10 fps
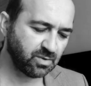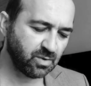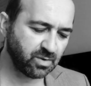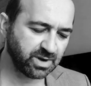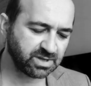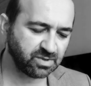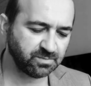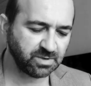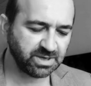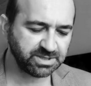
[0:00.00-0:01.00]
or
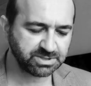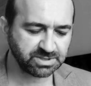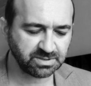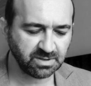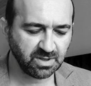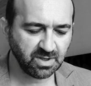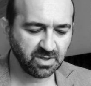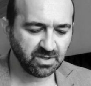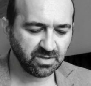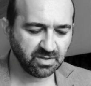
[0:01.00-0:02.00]
accumulation
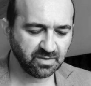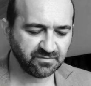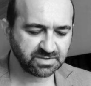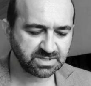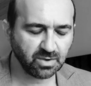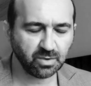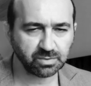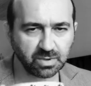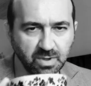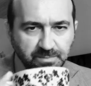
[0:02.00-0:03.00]
of its
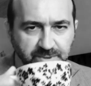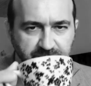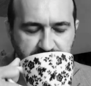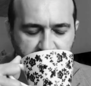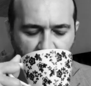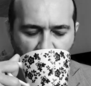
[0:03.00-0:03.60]
own components.